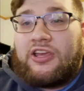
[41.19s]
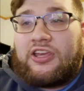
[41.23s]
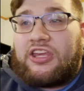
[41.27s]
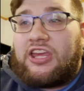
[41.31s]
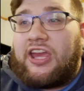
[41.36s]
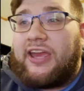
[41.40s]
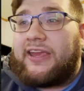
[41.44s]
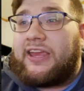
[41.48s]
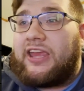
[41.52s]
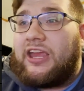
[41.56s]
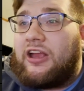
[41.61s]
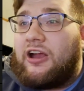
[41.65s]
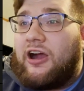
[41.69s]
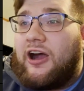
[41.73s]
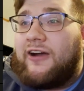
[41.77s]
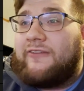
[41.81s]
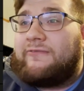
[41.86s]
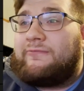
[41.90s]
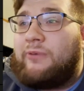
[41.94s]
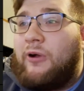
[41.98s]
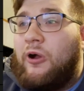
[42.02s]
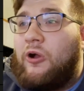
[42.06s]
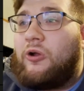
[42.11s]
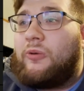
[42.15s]
kicking
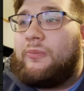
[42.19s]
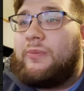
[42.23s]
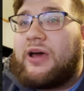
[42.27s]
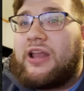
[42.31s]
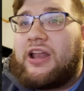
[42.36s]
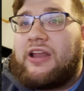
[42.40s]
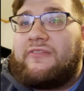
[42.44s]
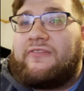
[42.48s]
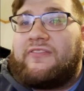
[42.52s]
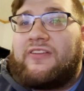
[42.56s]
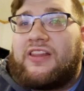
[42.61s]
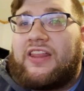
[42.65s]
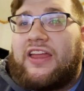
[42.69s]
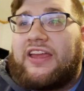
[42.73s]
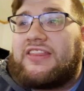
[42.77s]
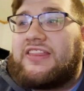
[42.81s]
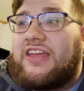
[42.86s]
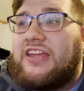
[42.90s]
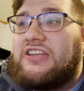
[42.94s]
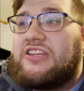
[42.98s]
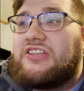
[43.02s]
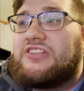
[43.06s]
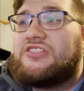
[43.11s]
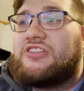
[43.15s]
off Pokemon. I feel like
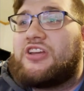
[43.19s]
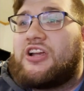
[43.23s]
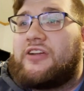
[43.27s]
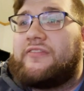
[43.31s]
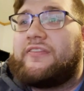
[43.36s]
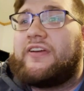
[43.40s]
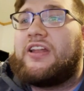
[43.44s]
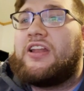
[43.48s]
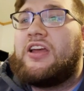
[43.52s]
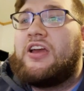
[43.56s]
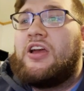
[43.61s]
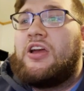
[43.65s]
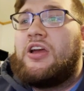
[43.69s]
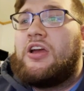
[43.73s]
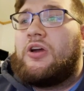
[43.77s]
they deserve it.